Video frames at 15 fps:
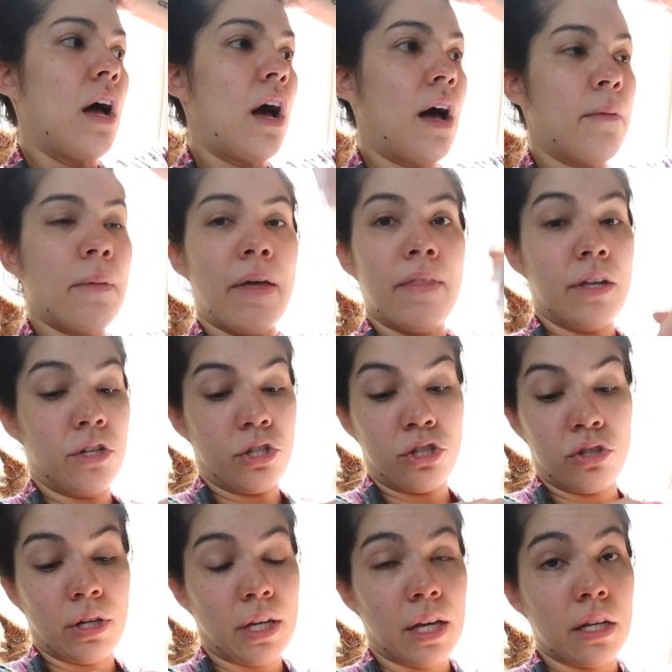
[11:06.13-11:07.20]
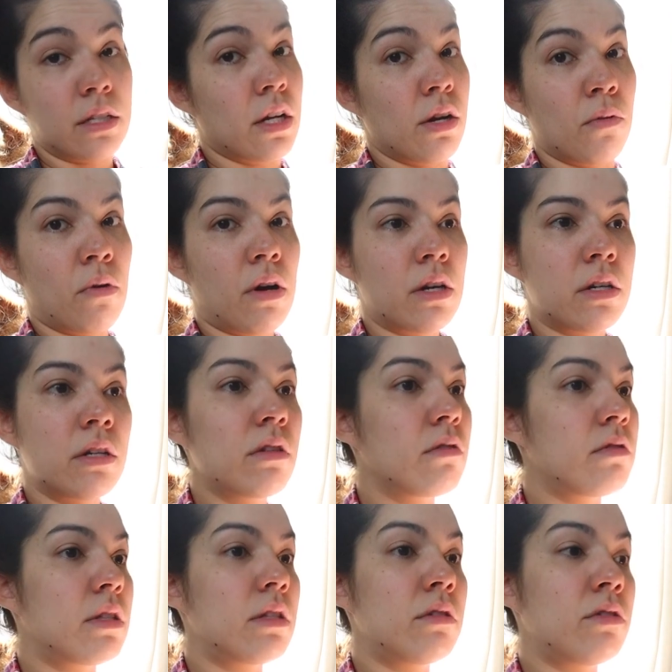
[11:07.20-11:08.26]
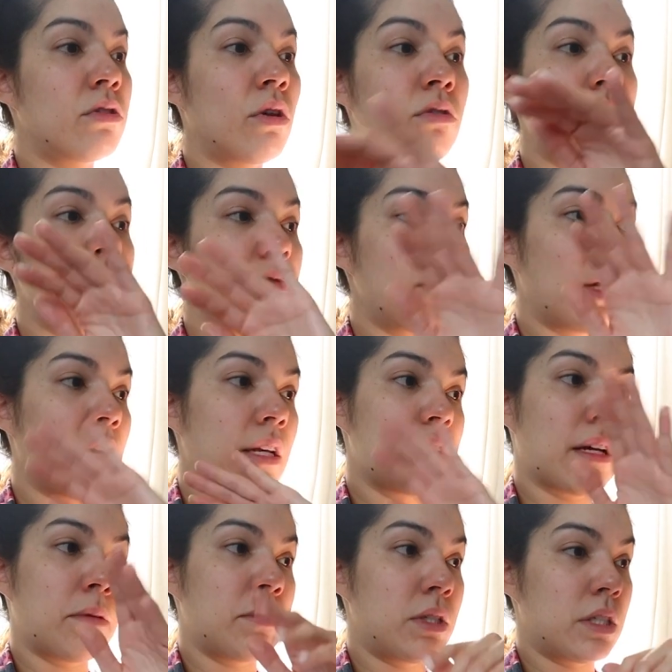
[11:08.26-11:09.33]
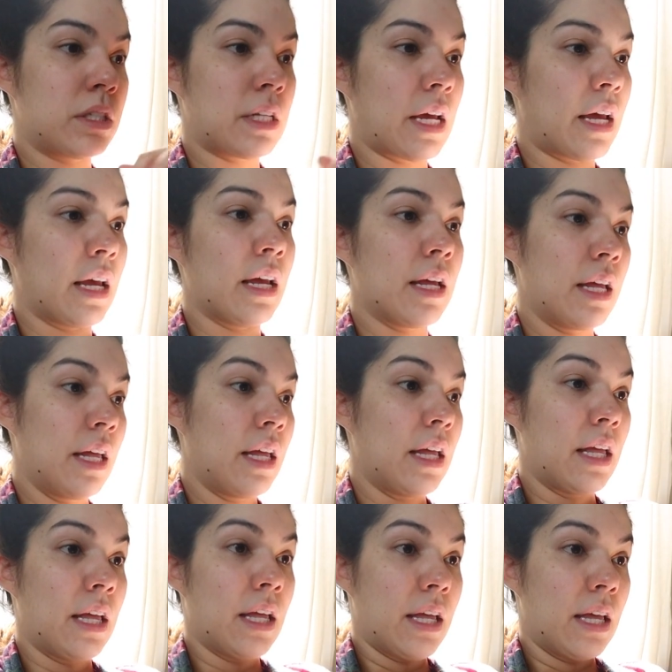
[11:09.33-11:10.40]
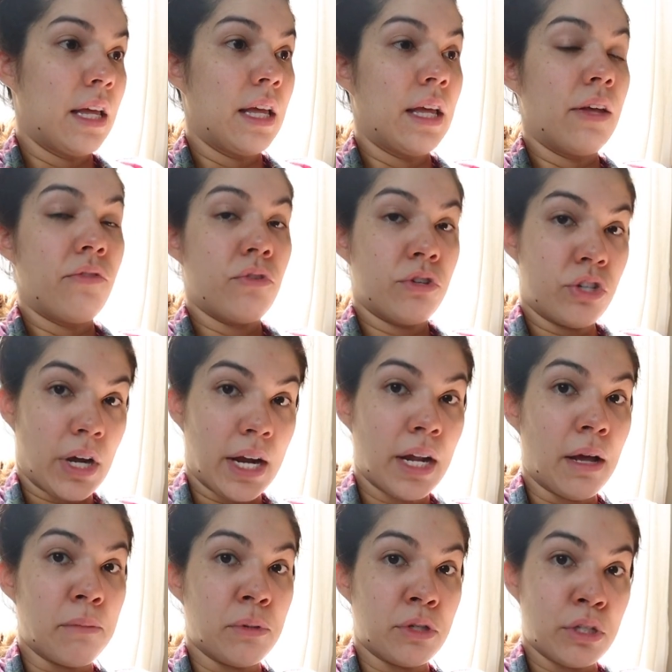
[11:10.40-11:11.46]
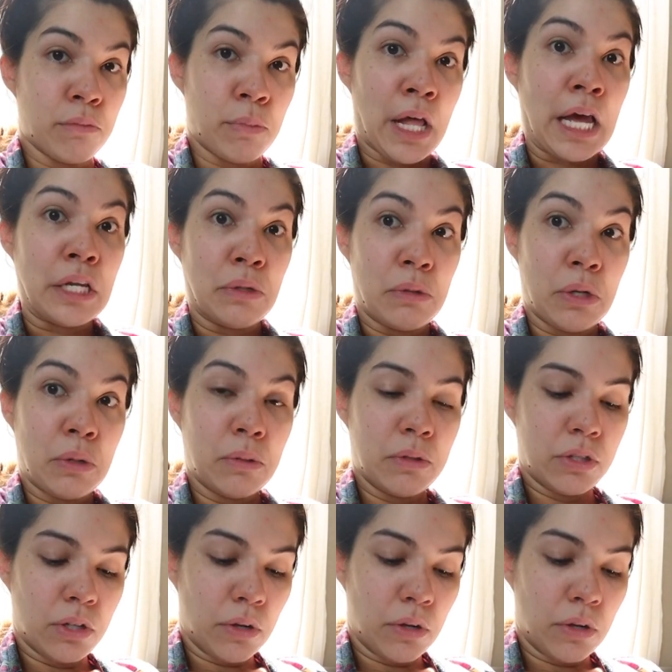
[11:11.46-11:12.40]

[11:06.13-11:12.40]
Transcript: Um, and then just drinking a ton of water. Those th those two things I would just say you're trying to up your supply, do those.